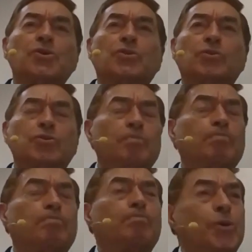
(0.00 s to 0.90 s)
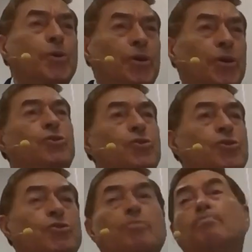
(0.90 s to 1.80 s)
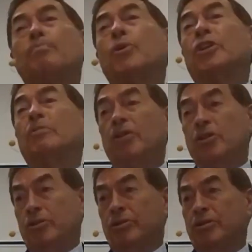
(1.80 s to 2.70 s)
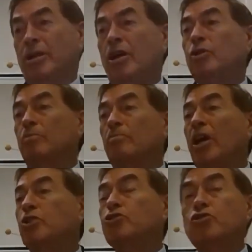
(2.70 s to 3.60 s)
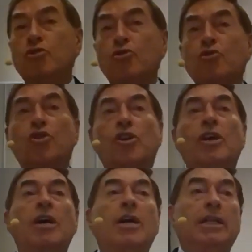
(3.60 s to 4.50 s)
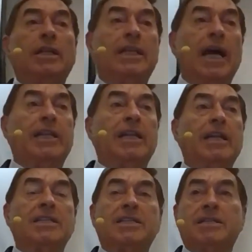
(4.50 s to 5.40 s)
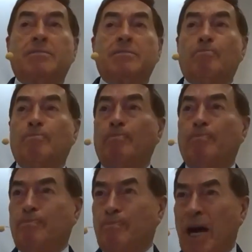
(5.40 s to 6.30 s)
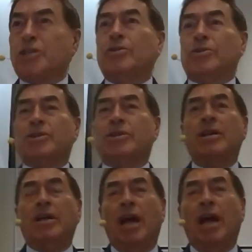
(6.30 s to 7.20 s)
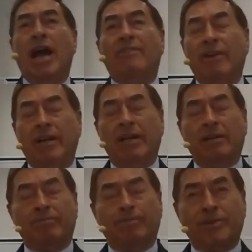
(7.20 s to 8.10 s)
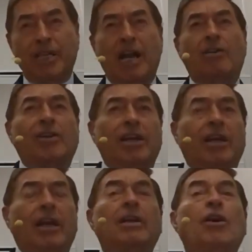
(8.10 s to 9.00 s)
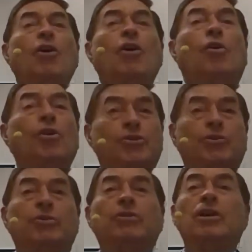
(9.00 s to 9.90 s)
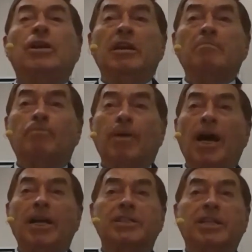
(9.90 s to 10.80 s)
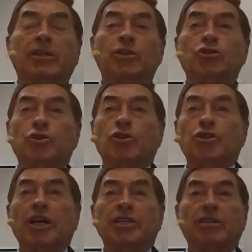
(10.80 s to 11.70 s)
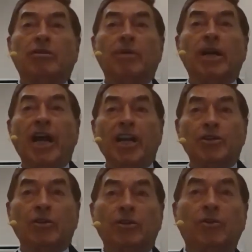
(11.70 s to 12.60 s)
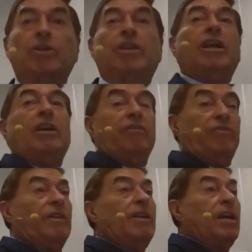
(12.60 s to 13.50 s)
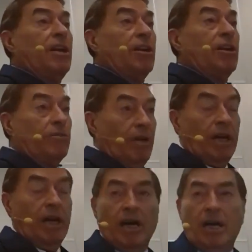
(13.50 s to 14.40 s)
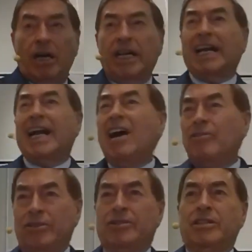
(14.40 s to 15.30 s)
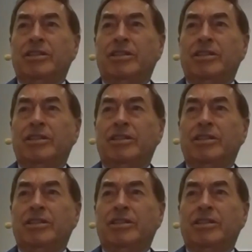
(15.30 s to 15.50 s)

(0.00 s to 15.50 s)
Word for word: to support the church, support the missions, to make sure that the pastors have a salary and also implies that the church has the obligation to give a, an account